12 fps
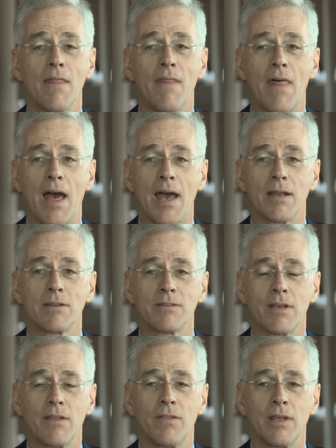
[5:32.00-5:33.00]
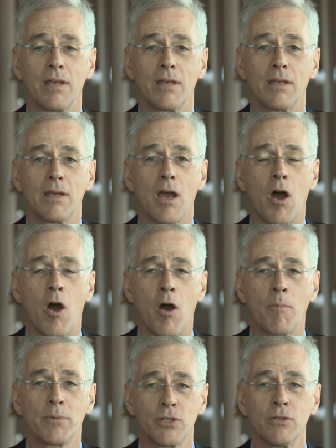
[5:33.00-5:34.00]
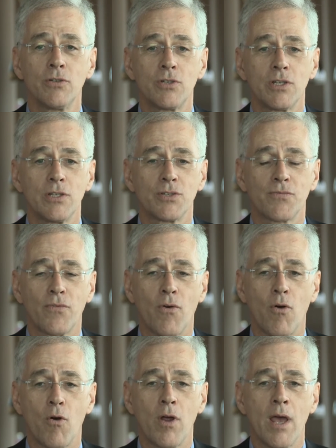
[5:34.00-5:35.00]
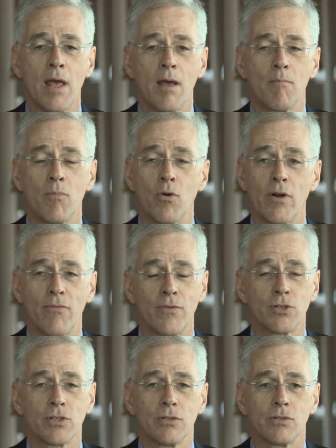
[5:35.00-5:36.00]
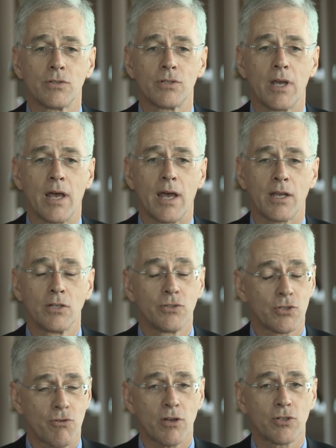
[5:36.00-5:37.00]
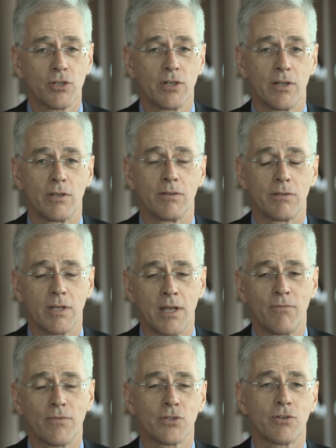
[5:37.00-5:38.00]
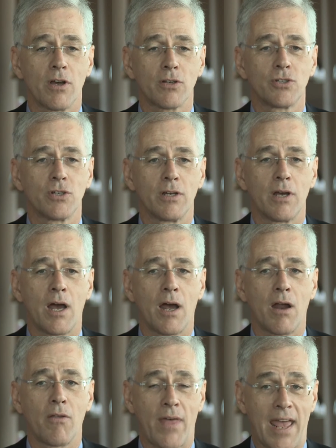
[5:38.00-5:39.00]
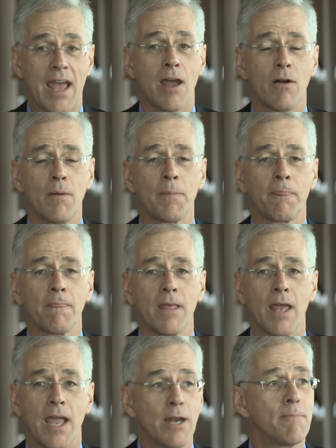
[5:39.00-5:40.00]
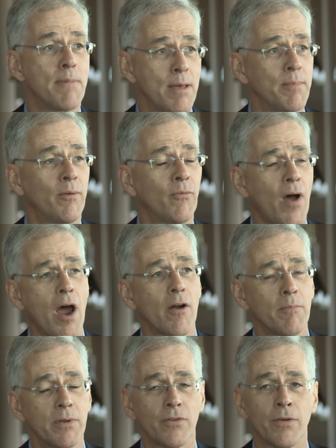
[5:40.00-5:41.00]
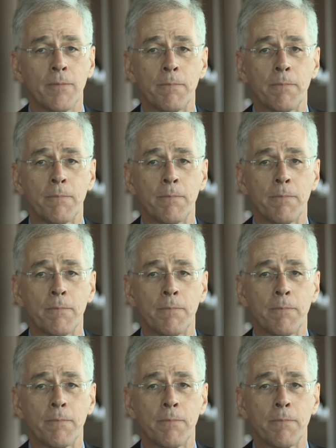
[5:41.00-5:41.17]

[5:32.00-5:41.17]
that the opportunities for more efficient construction and infrastructure are there in a BIM environment,